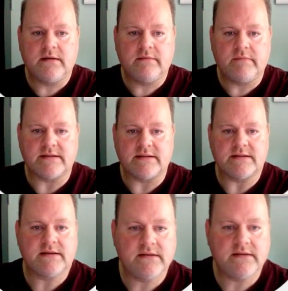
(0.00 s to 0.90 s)
as a
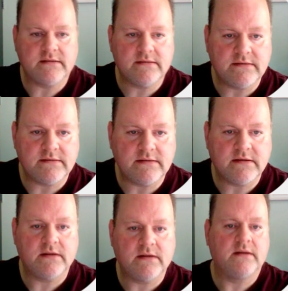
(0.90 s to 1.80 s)
title.
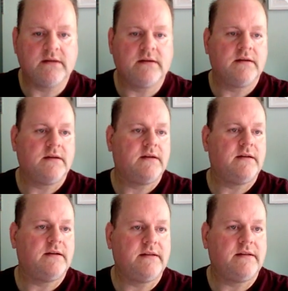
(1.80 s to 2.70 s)

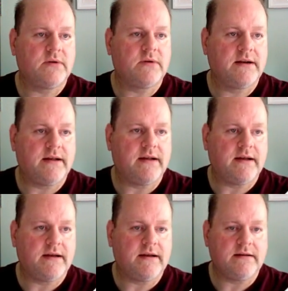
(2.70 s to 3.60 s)
And then we're going to
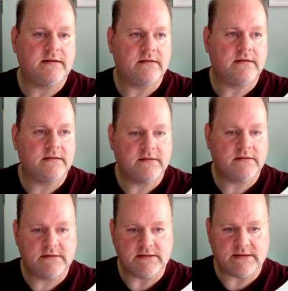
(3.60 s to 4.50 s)
add
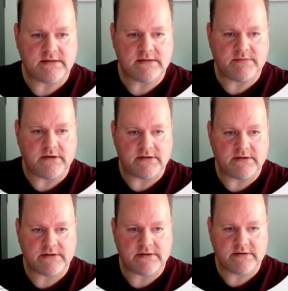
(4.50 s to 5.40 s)
the text
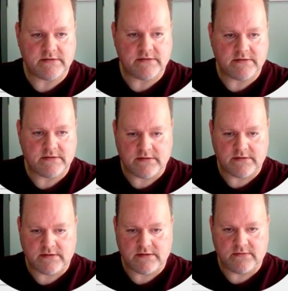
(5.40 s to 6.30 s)
box
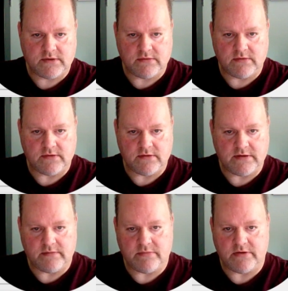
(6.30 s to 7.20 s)
where we're going to
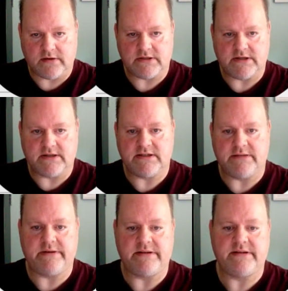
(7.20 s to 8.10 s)
put our
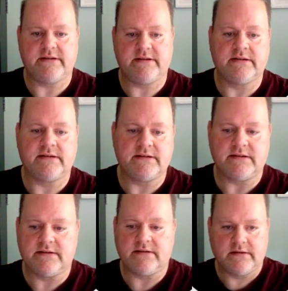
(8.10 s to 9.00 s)
ChatGPT
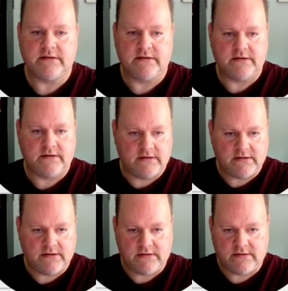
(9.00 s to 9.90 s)
content.
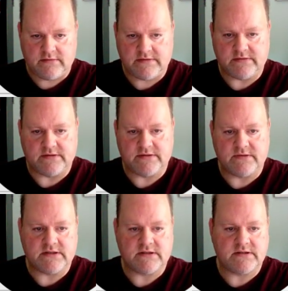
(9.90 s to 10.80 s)
So
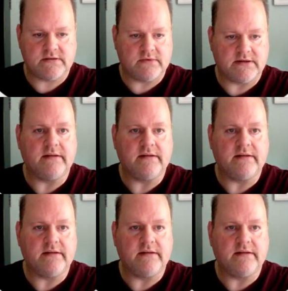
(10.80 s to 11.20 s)
we're going to